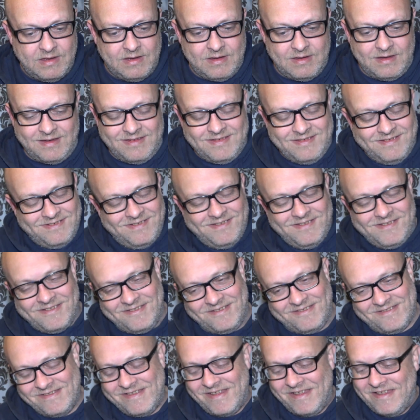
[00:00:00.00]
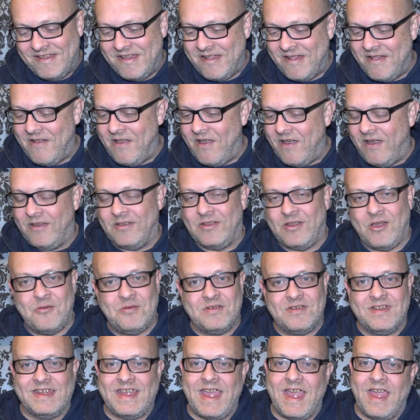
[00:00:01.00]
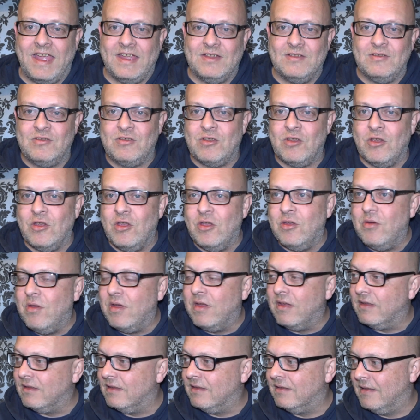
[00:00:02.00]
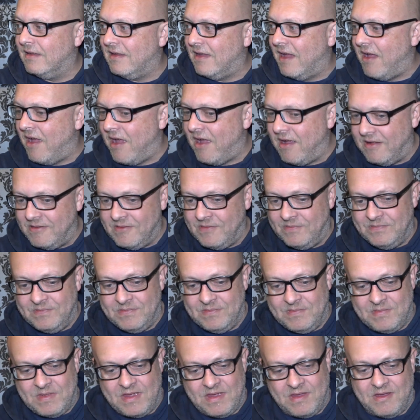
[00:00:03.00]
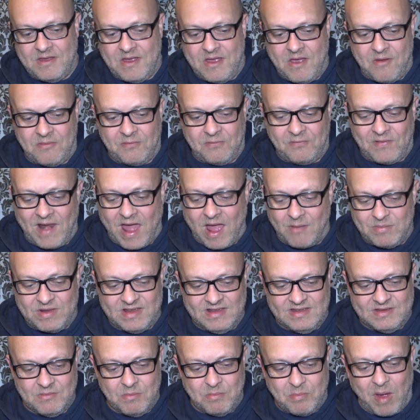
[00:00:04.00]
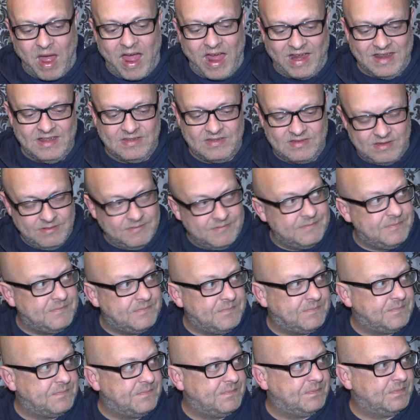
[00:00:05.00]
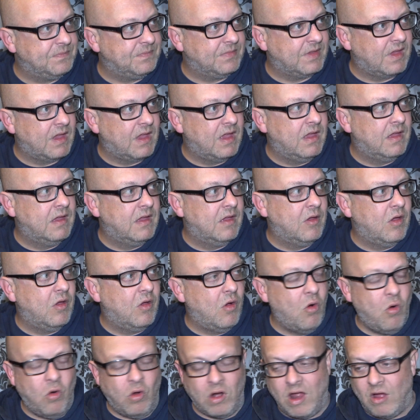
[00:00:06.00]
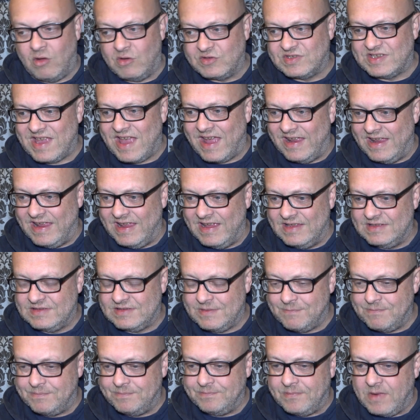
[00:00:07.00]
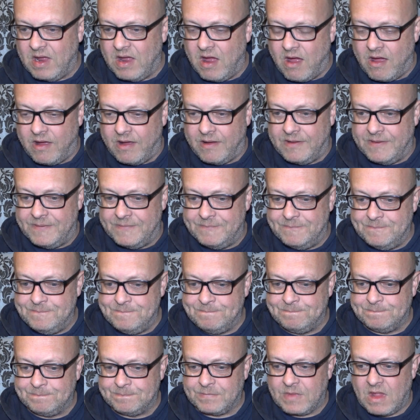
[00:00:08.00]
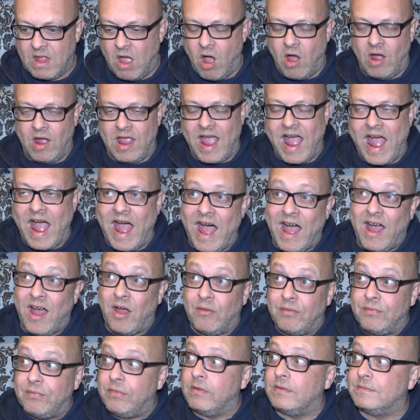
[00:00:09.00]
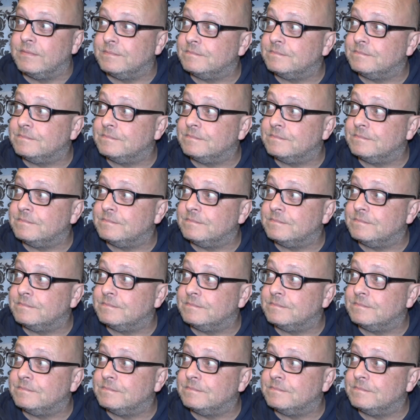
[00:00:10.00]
I don't want to get into a flappy debate. All I'll say is um, I have